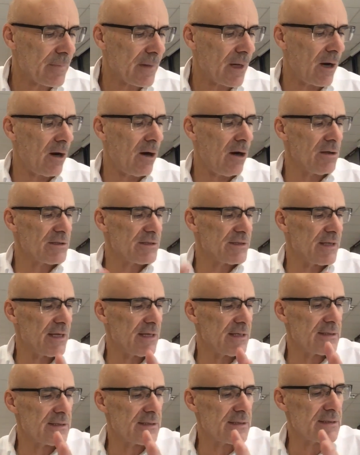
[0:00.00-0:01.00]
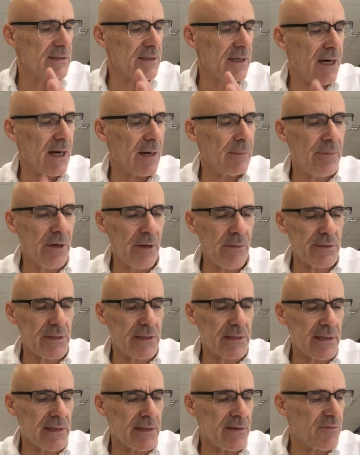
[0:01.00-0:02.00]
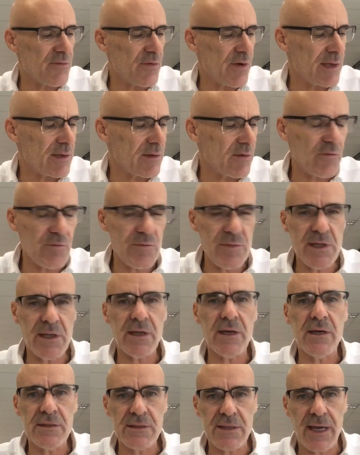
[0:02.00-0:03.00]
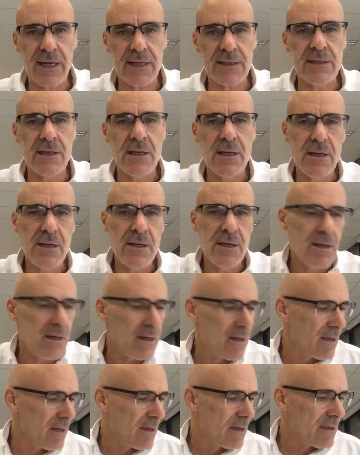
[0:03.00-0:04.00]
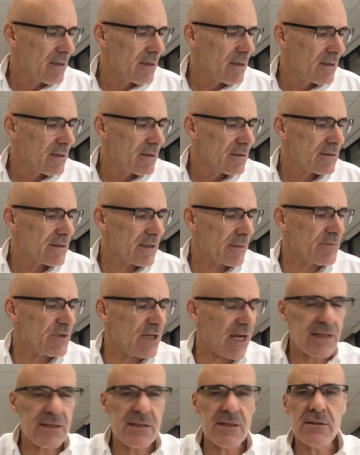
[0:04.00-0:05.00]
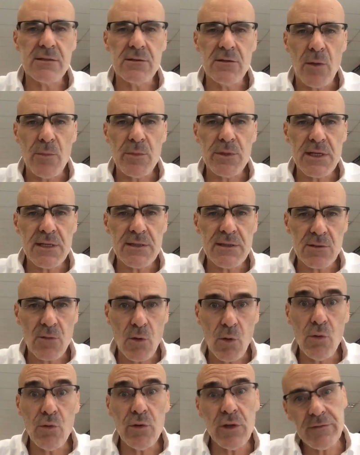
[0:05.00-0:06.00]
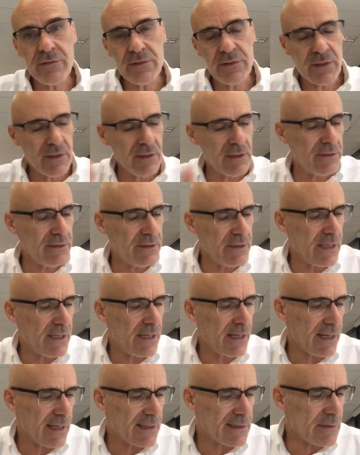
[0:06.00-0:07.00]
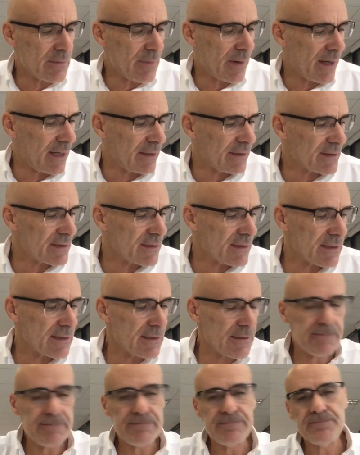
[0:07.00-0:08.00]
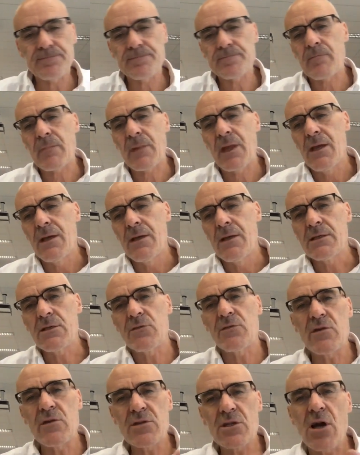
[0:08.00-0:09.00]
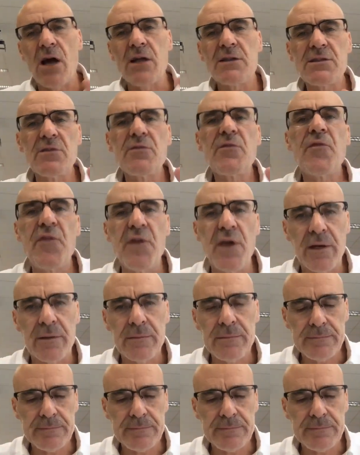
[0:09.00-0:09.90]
All states are permanently afraid of being attacked, subjected, dominated, or even annihilated by other states. So there is a constant fear.